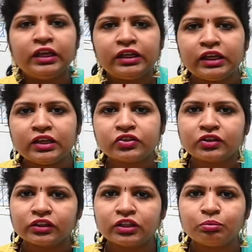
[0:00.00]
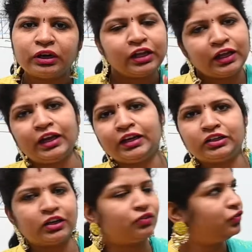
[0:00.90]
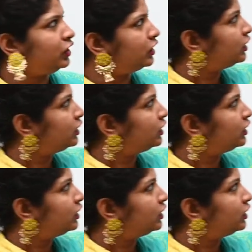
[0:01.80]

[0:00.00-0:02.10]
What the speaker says: E is nothing but electric field.